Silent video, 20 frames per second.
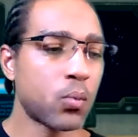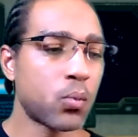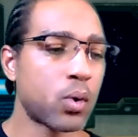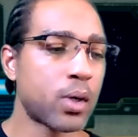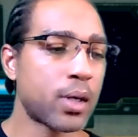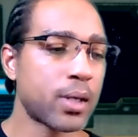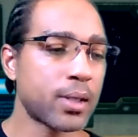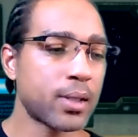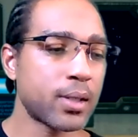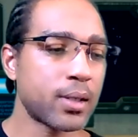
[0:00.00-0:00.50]

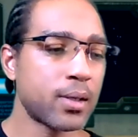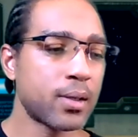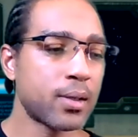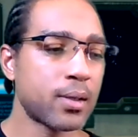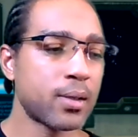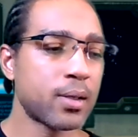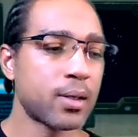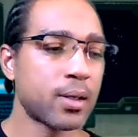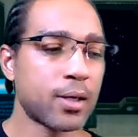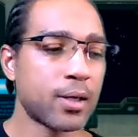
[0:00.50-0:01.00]
One
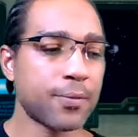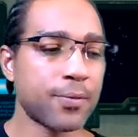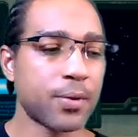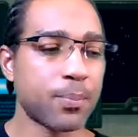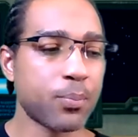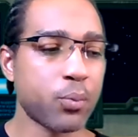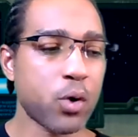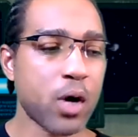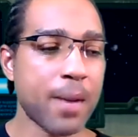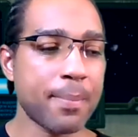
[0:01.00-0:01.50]

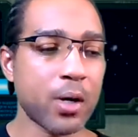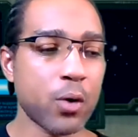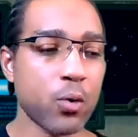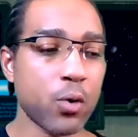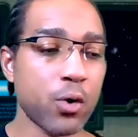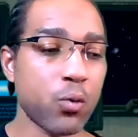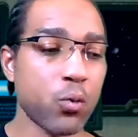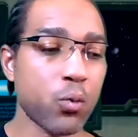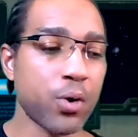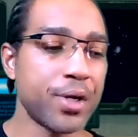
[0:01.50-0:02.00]
of the
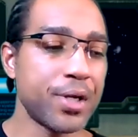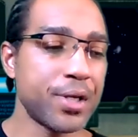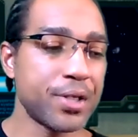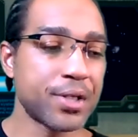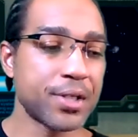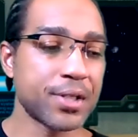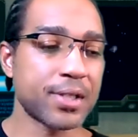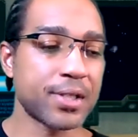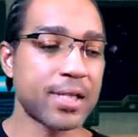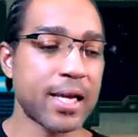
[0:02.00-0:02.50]
primary
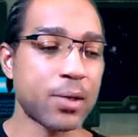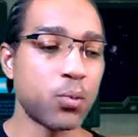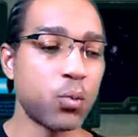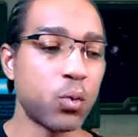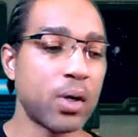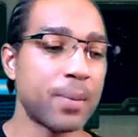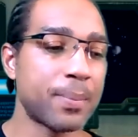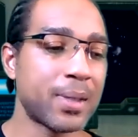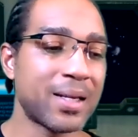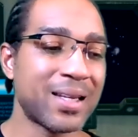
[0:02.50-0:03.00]
reasons
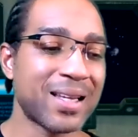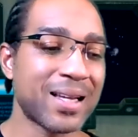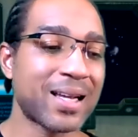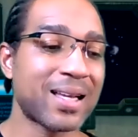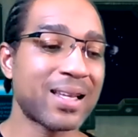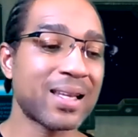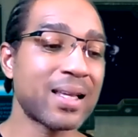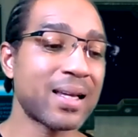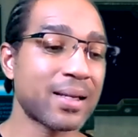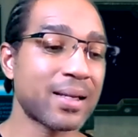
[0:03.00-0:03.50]
that women
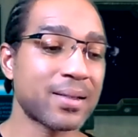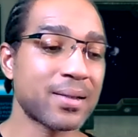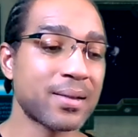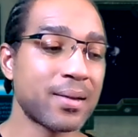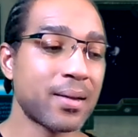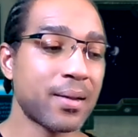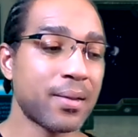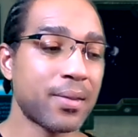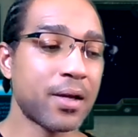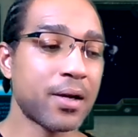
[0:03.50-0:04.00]

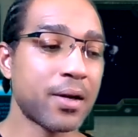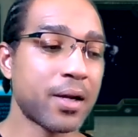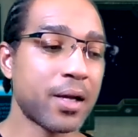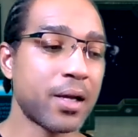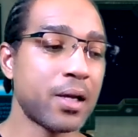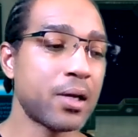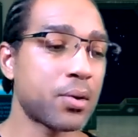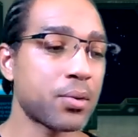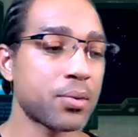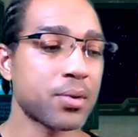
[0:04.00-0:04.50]
neglect their
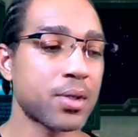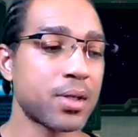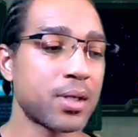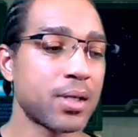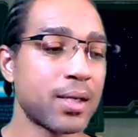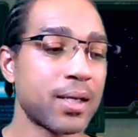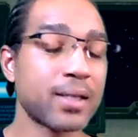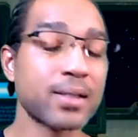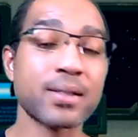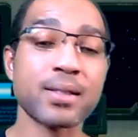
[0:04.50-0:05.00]
health
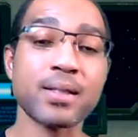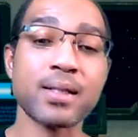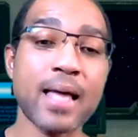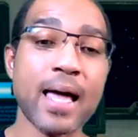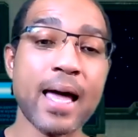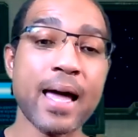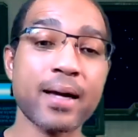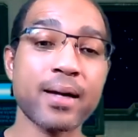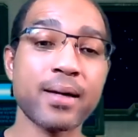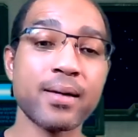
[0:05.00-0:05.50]
is
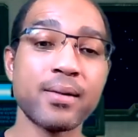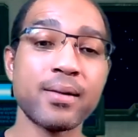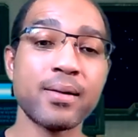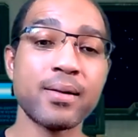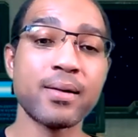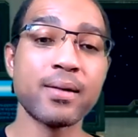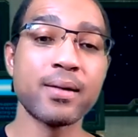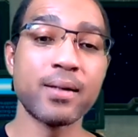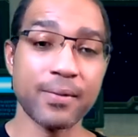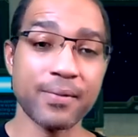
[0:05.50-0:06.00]
lack
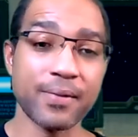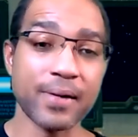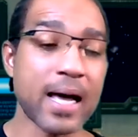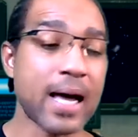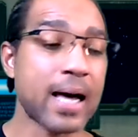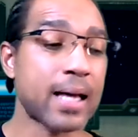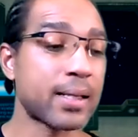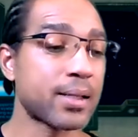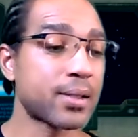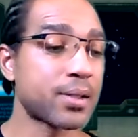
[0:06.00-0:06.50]
of
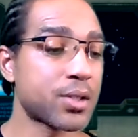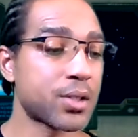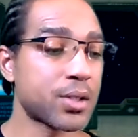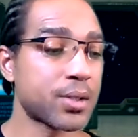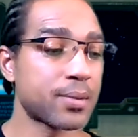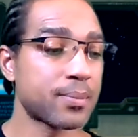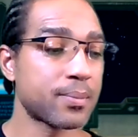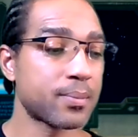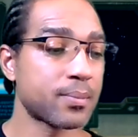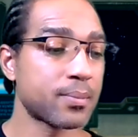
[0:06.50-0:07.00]

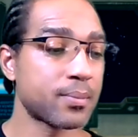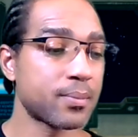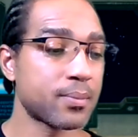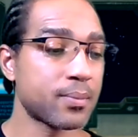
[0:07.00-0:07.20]
knowledge.